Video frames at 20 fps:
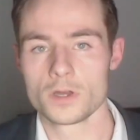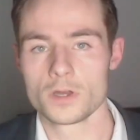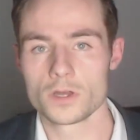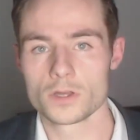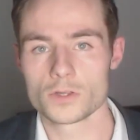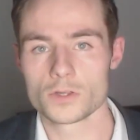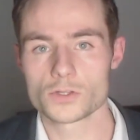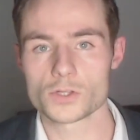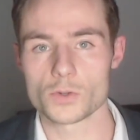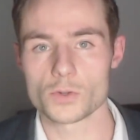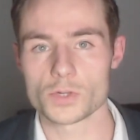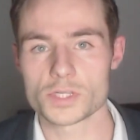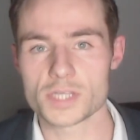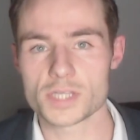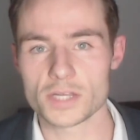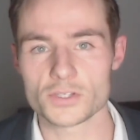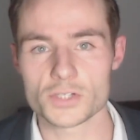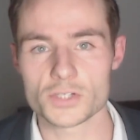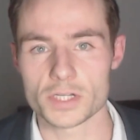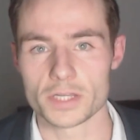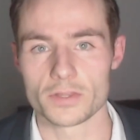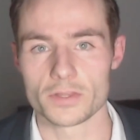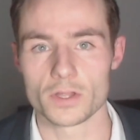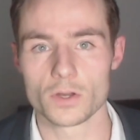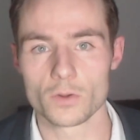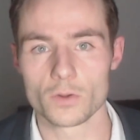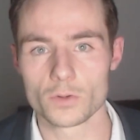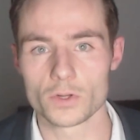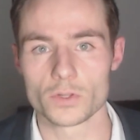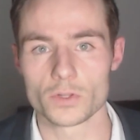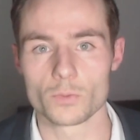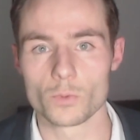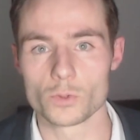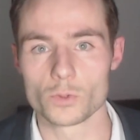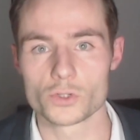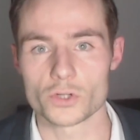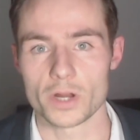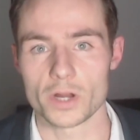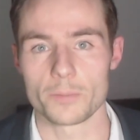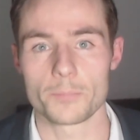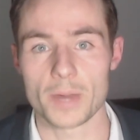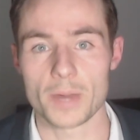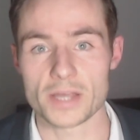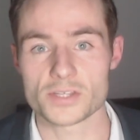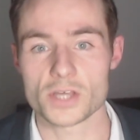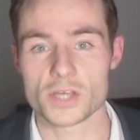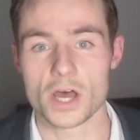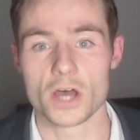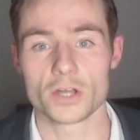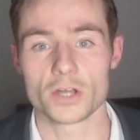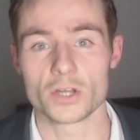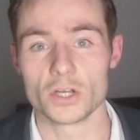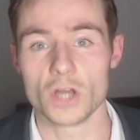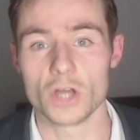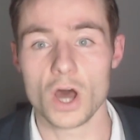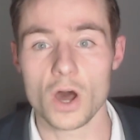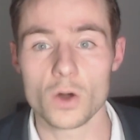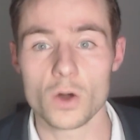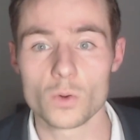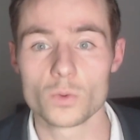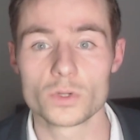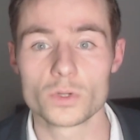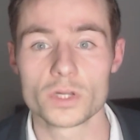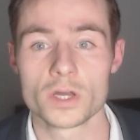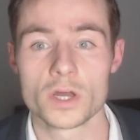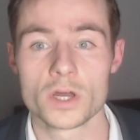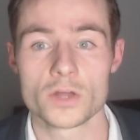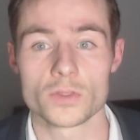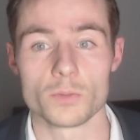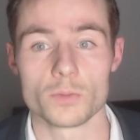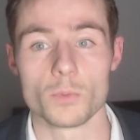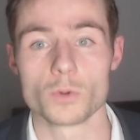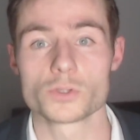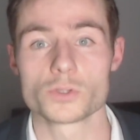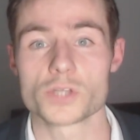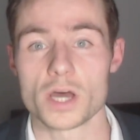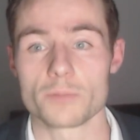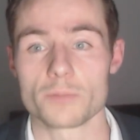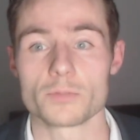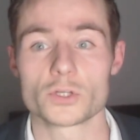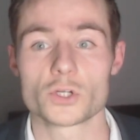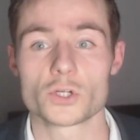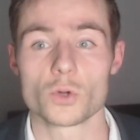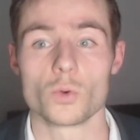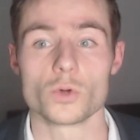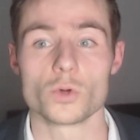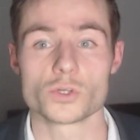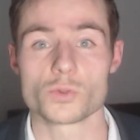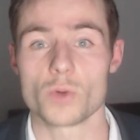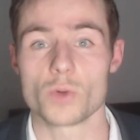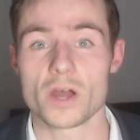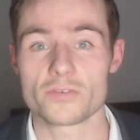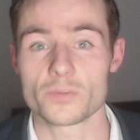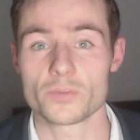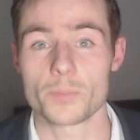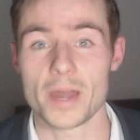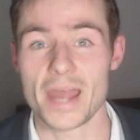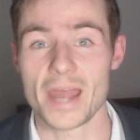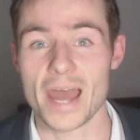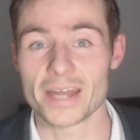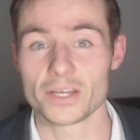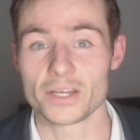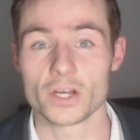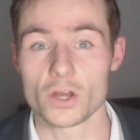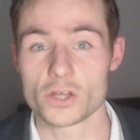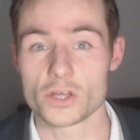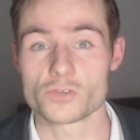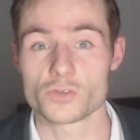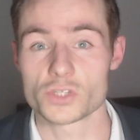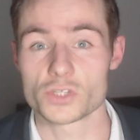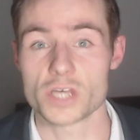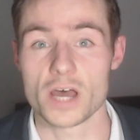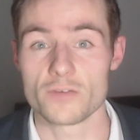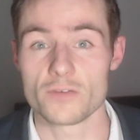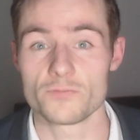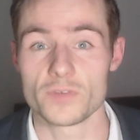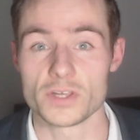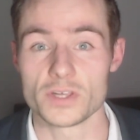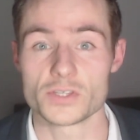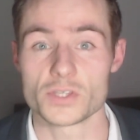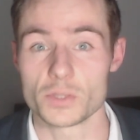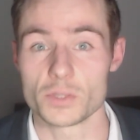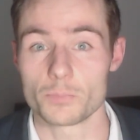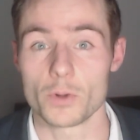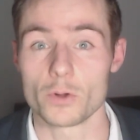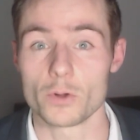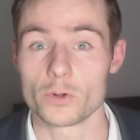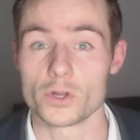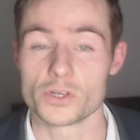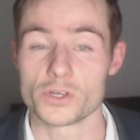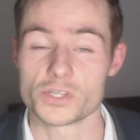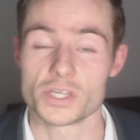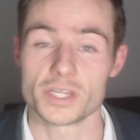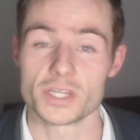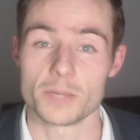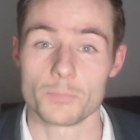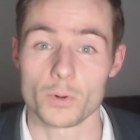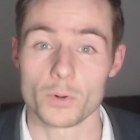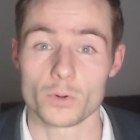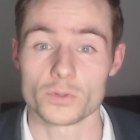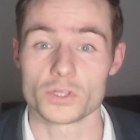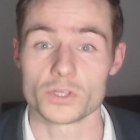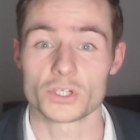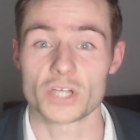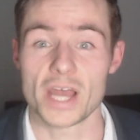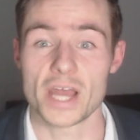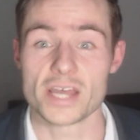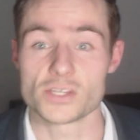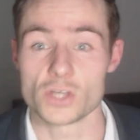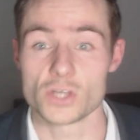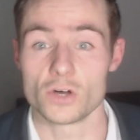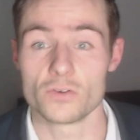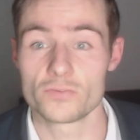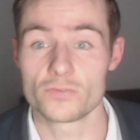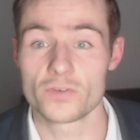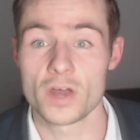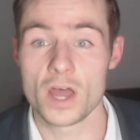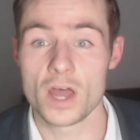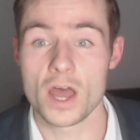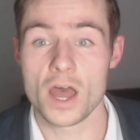So essentially, the longer the Wall Street Bets herd can hold, the more time the shorters will have to pay annualised return fees to the brokers that they borrow the shares off.